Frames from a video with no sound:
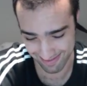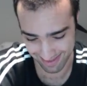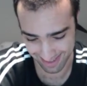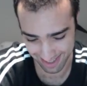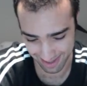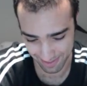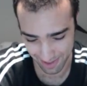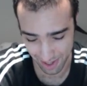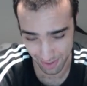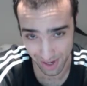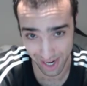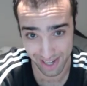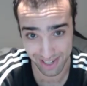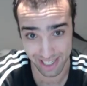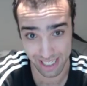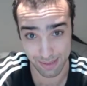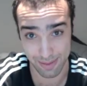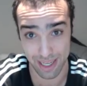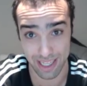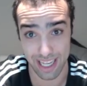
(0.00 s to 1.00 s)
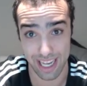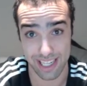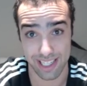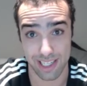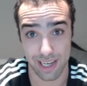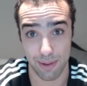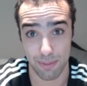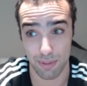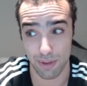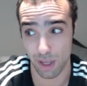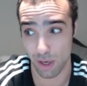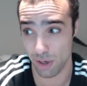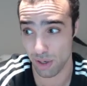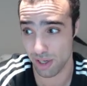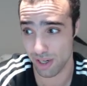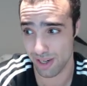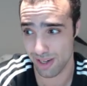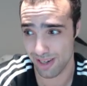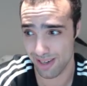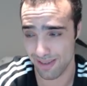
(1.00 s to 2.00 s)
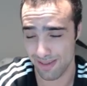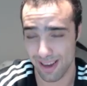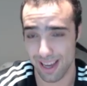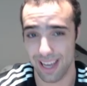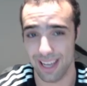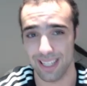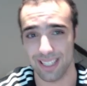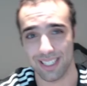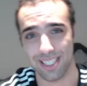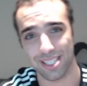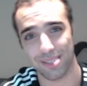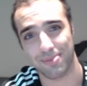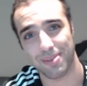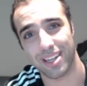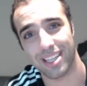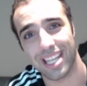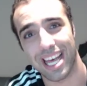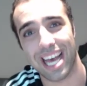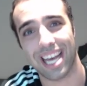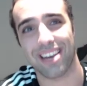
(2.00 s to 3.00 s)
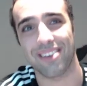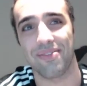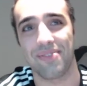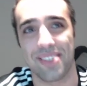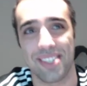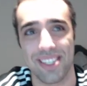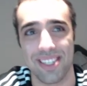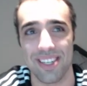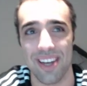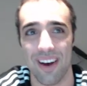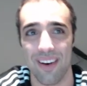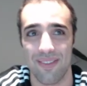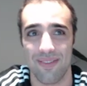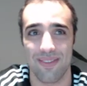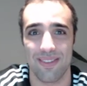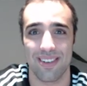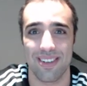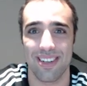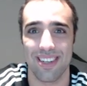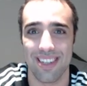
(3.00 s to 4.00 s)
Been a while since my last upload. It's just been a lack of stuff